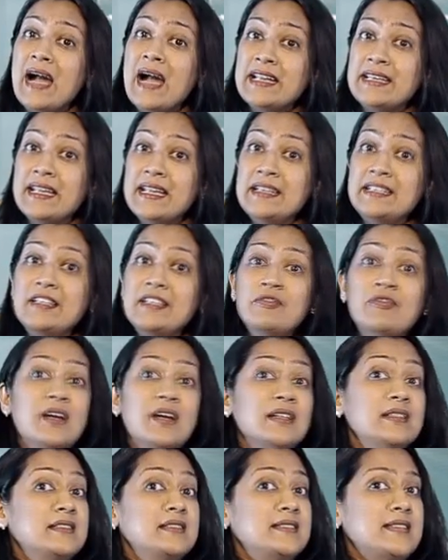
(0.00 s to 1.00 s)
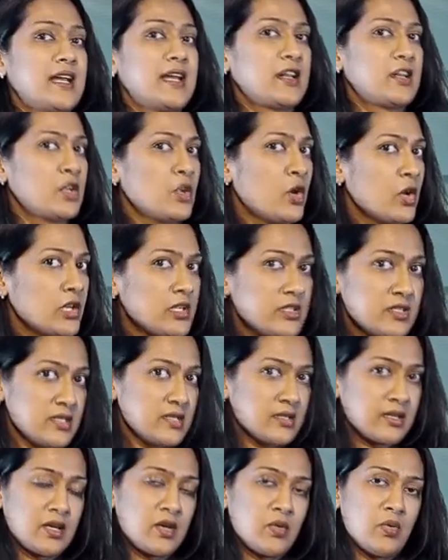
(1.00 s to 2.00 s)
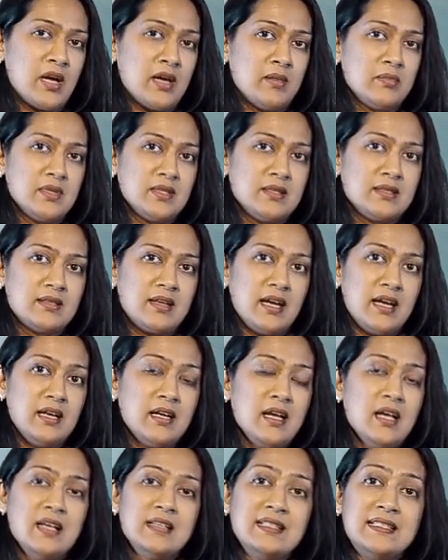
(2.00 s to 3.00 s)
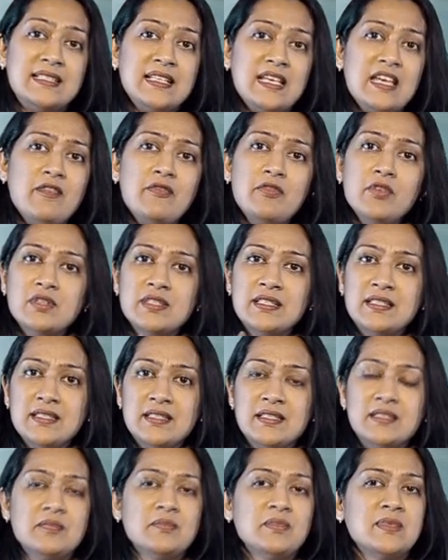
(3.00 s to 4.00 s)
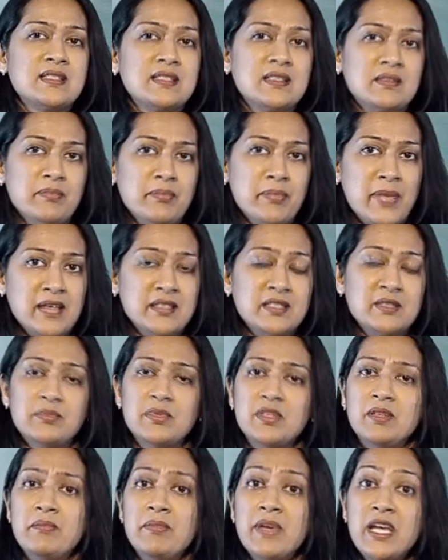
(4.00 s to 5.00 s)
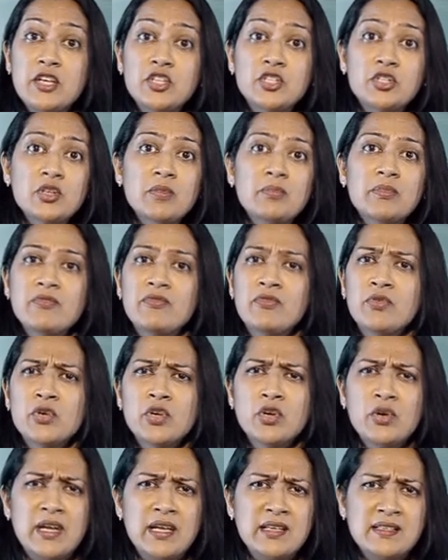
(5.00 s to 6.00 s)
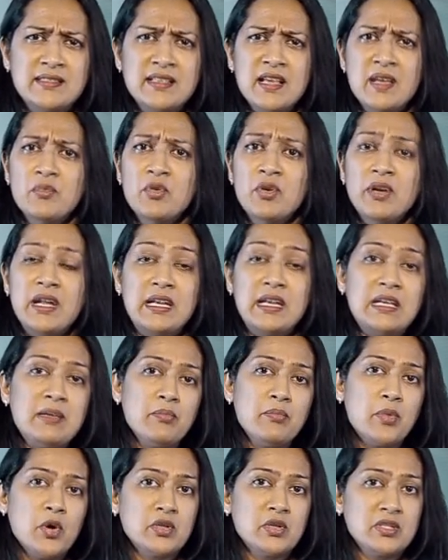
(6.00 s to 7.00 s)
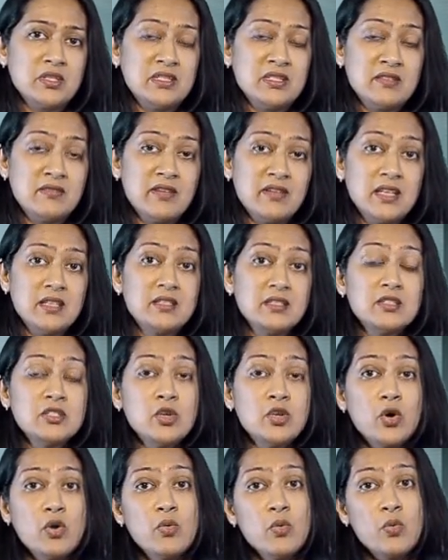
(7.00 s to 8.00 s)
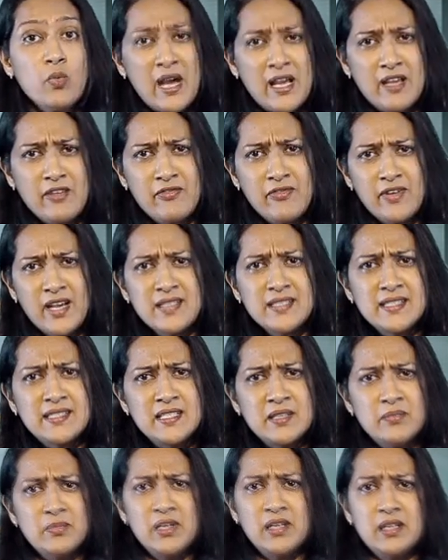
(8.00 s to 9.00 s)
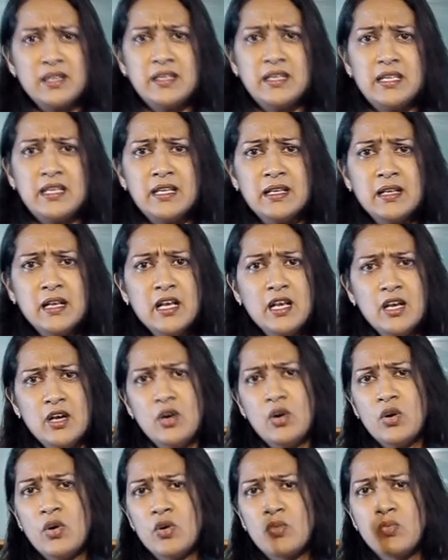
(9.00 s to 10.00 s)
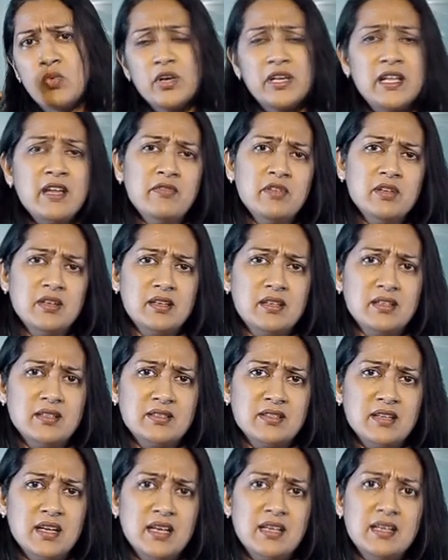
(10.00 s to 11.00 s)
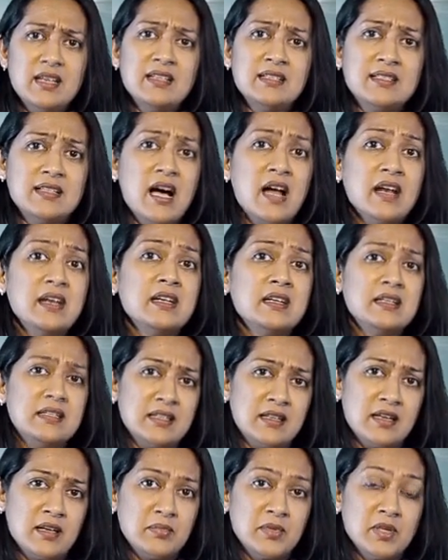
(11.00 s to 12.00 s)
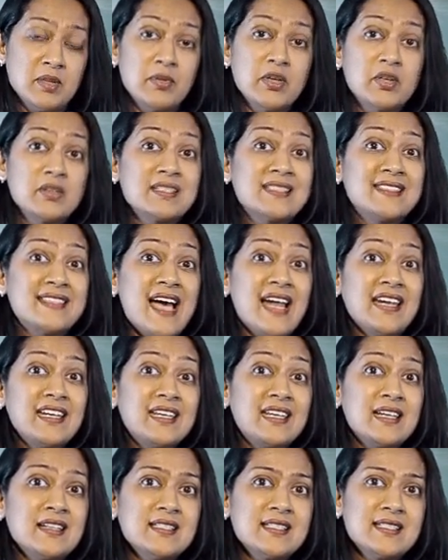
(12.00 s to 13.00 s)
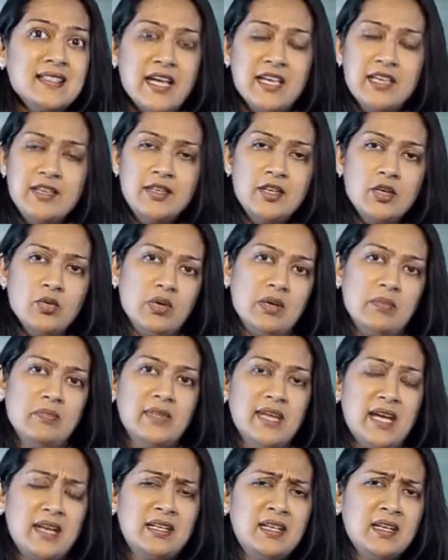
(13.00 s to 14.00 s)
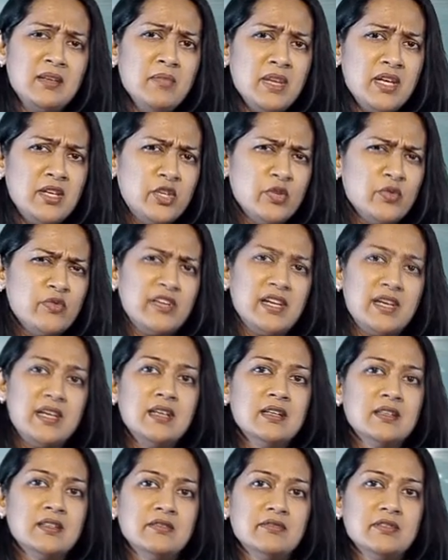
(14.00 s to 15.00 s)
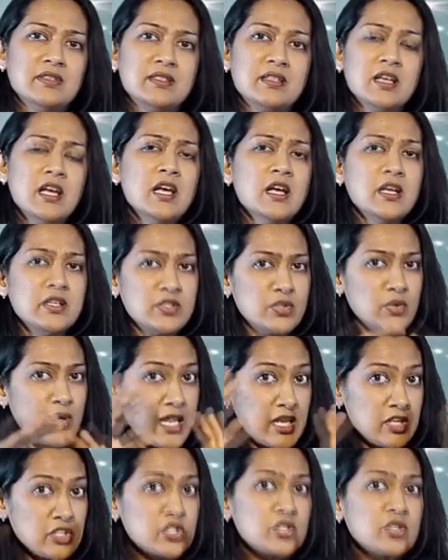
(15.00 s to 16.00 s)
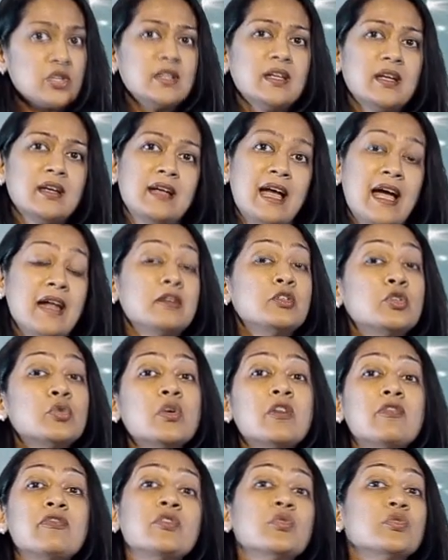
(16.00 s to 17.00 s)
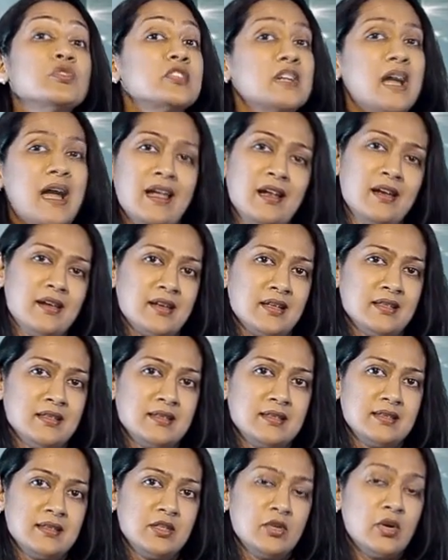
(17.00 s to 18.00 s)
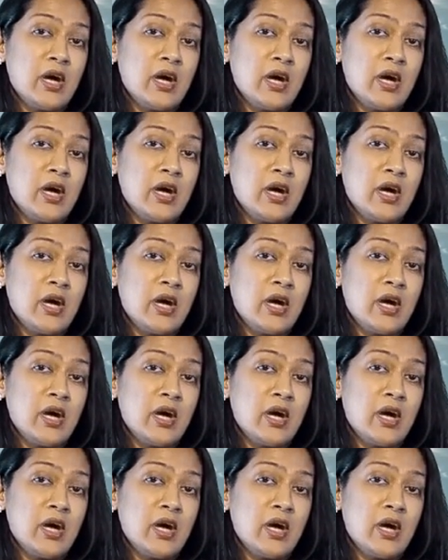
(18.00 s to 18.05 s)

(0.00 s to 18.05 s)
Identify the technology requirements, right? See if your system is compatible. Make sure before your exam or any important event, your Wi-Fi stability or whatever it is, right, is uninterrupted, because that can psych you up. That can make you very nervous. So ensure that, and do a few trial runs.